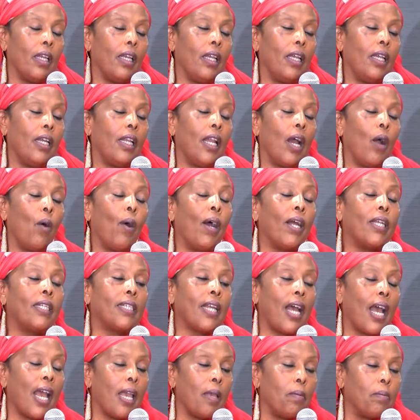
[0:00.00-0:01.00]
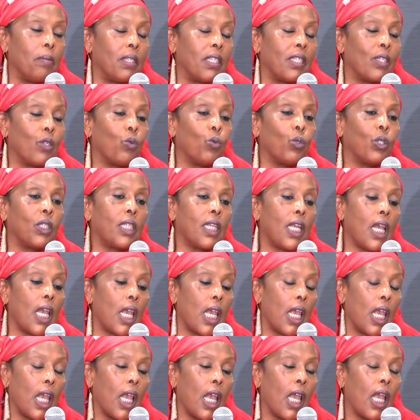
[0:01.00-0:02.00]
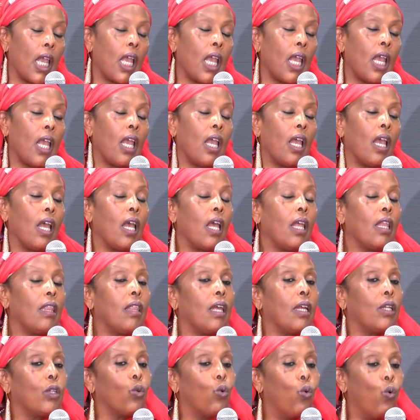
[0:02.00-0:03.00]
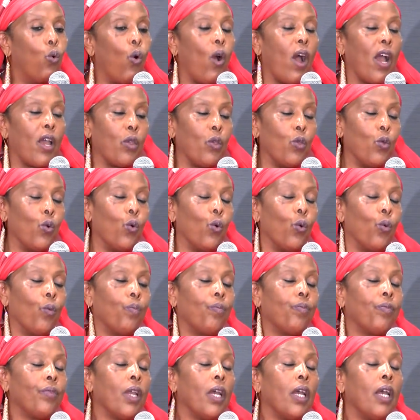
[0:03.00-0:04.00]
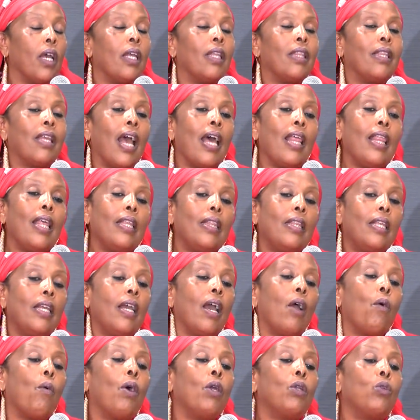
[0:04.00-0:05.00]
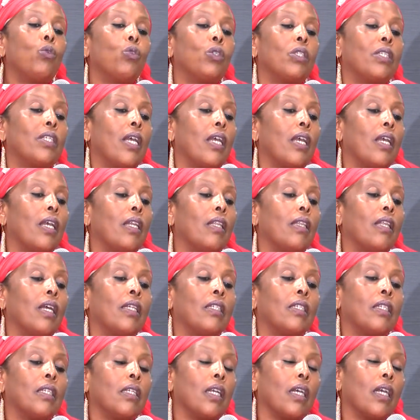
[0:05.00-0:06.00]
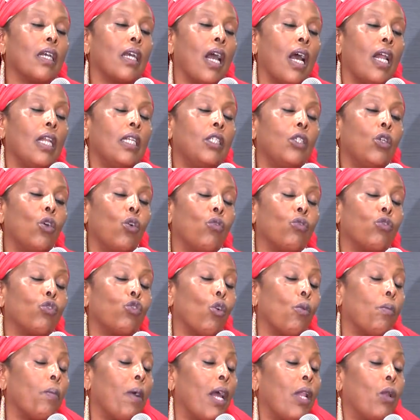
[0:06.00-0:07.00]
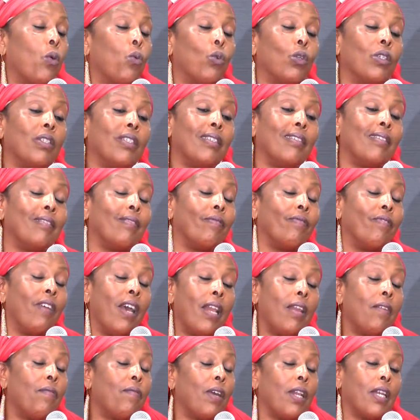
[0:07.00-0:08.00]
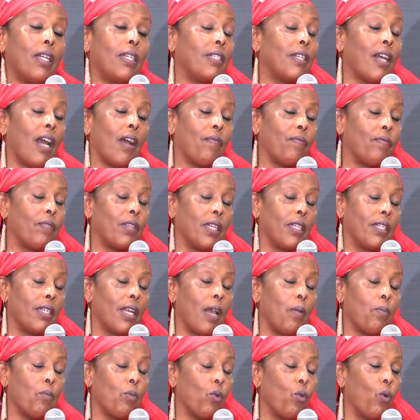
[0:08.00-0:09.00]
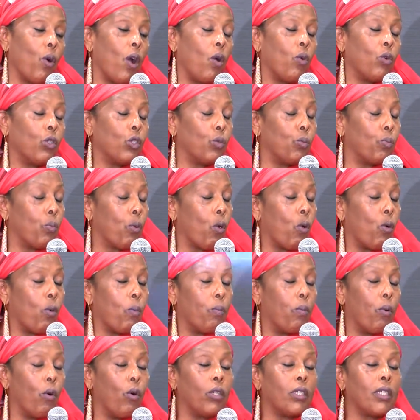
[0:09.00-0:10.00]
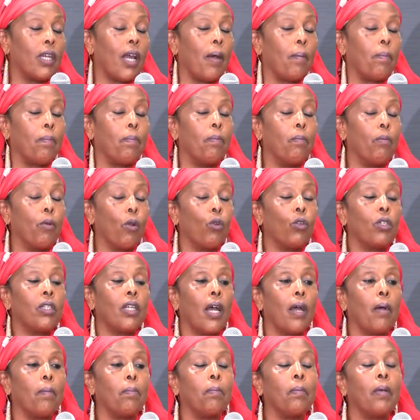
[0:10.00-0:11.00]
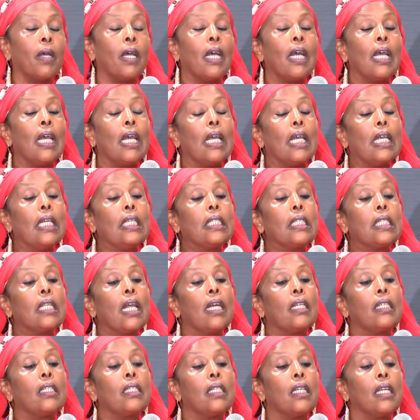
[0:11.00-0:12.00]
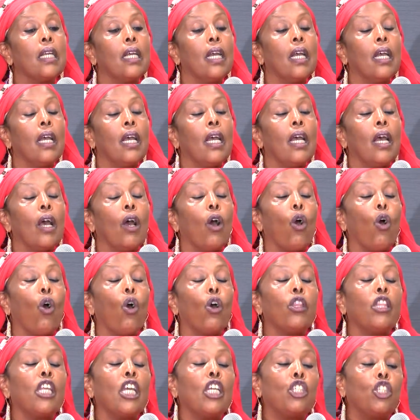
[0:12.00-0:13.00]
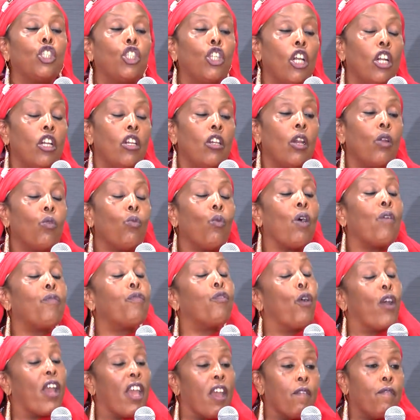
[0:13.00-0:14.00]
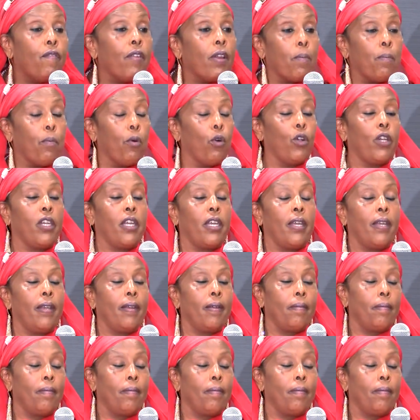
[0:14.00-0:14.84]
in our times to say that, who are you? The other thing I want to say, that culture of Somali was very, very tough the time I was brought up, is that the children were for everybody.